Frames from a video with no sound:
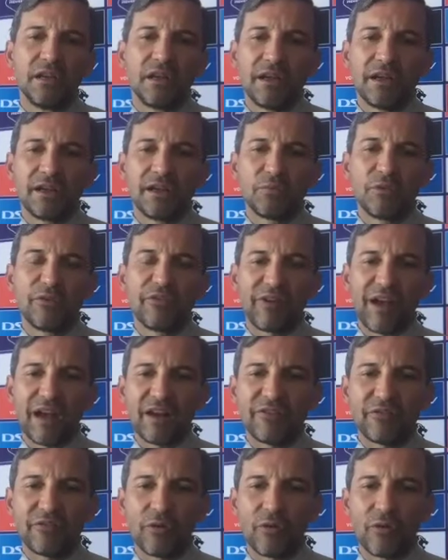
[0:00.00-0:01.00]
and we
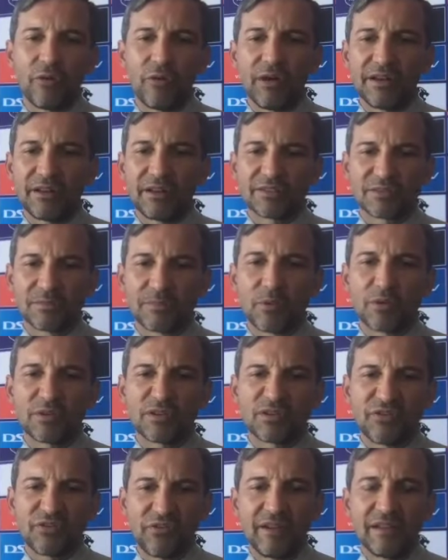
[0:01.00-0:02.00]
fight for all and the
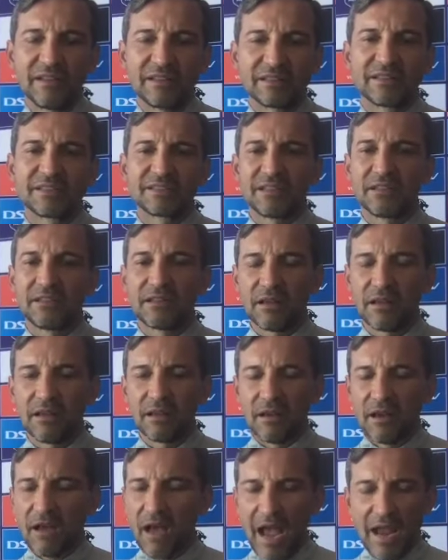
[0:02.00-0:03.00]
supporters feel this and
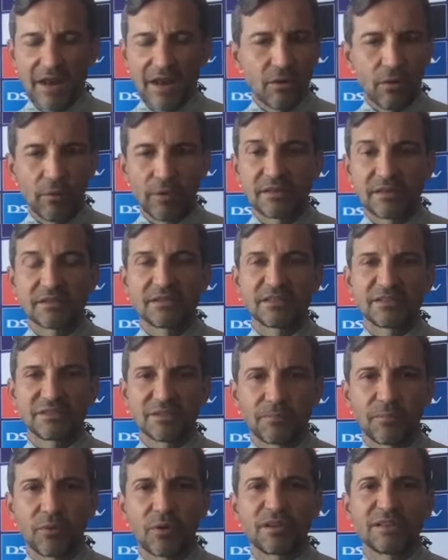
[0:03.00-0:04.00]
i know it the
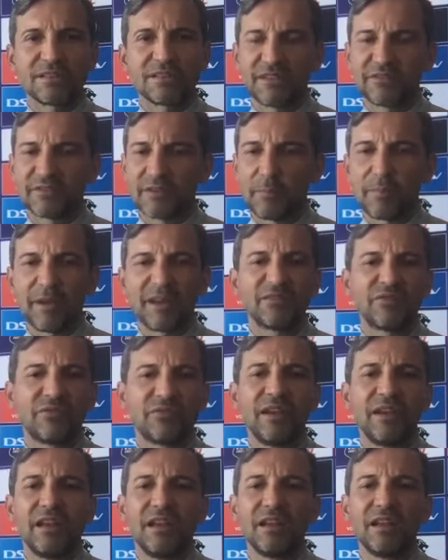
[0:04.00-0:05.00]
supporters have the best
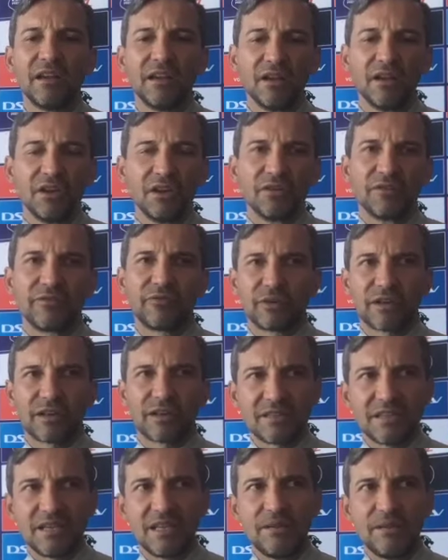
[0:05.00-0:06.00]
feeling for the
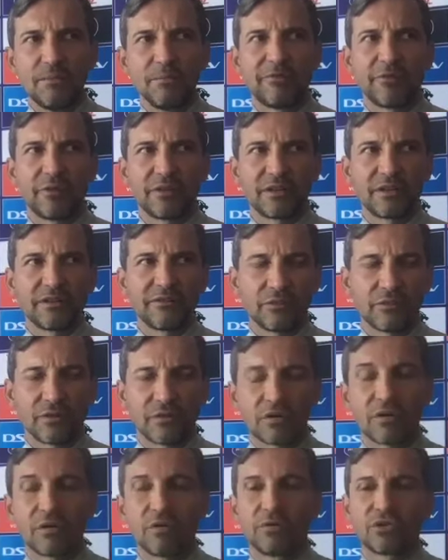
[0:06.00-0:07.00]
team for for
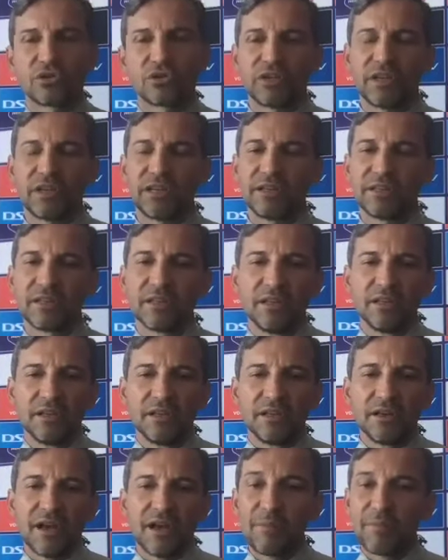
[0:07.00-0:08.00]
coach and
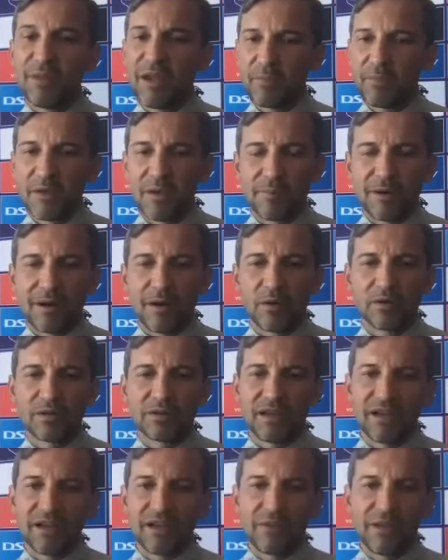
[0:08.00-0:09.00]
I'm happy about
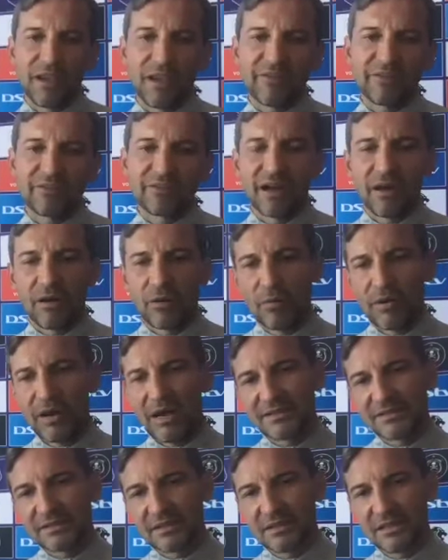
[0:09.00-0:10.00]
uh, we have now
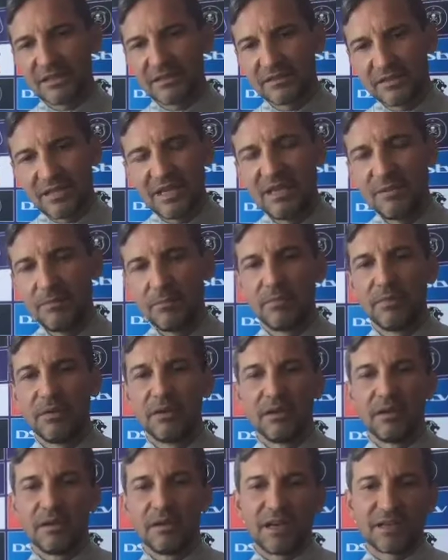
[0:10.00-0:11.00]
as a team,
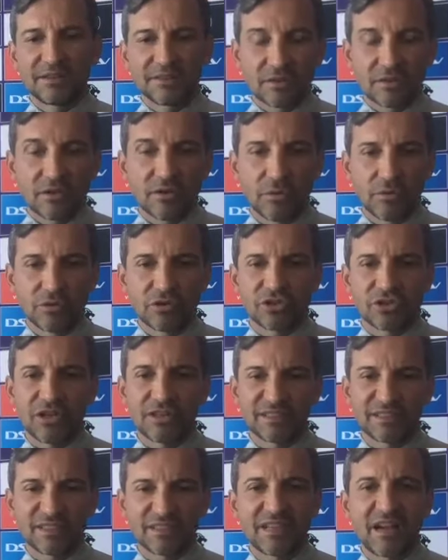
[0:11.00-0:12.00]
as a coach,
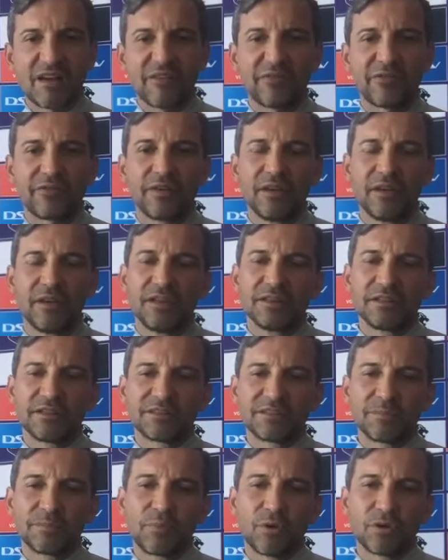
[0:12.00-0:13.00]
as a staff, the
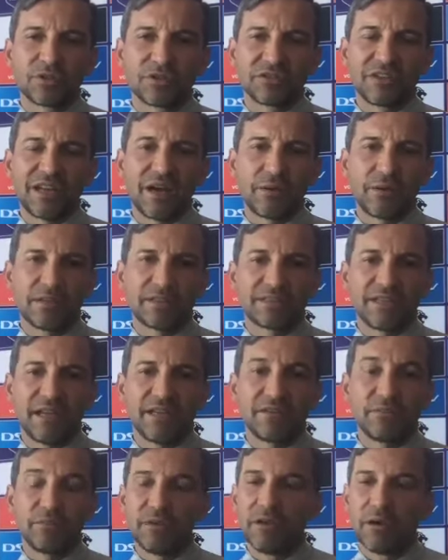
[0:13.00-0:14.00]
supporters on our
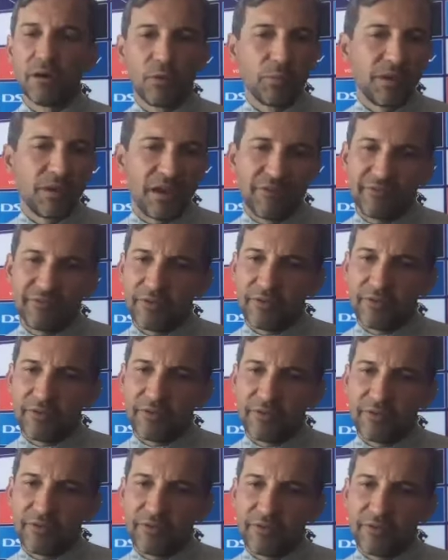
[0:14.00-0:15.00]
side. We know we have
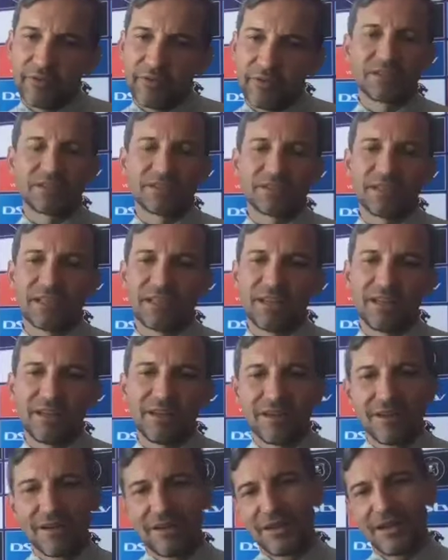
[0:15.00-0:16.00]
also supporters.
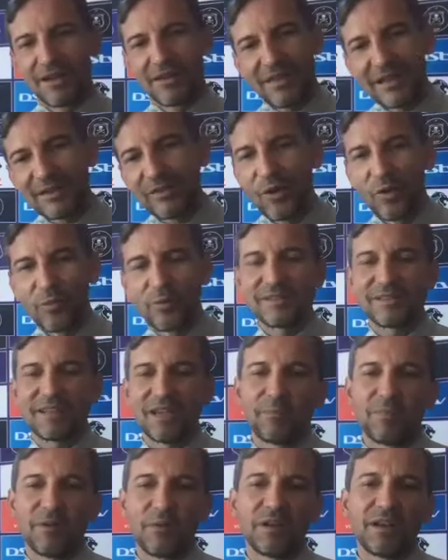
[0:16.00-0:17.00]
They not always
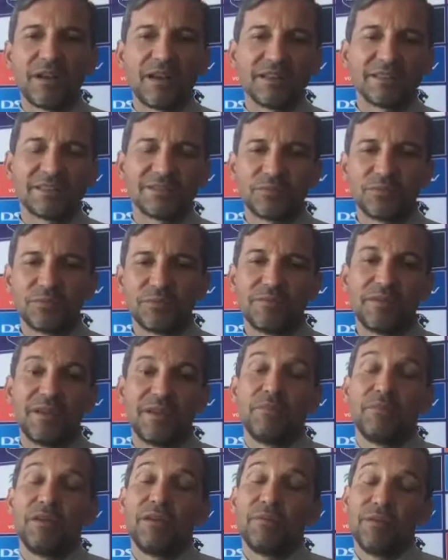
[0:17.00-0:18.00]
happy with us. They
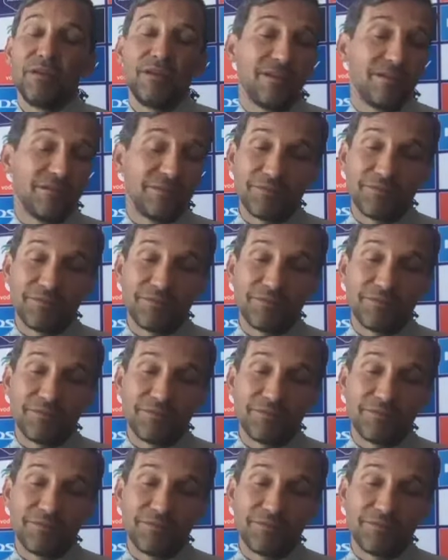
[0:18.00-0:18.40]
maybe